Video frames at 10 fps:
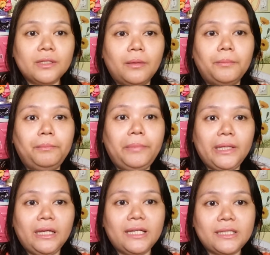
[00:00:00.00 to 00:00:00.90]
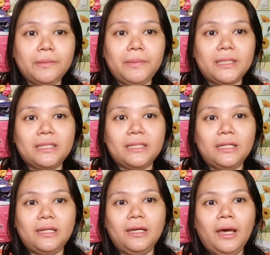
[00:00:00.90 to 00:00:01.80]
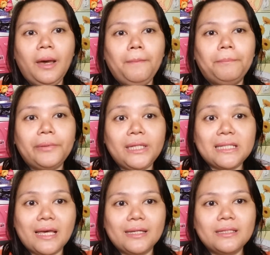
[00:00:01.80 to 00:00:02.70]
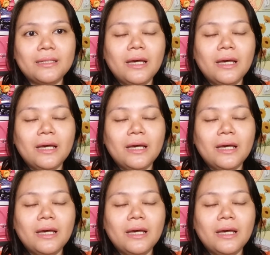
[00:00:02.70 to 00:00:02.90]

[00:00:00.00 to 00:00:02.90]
some itsy bitsy pieces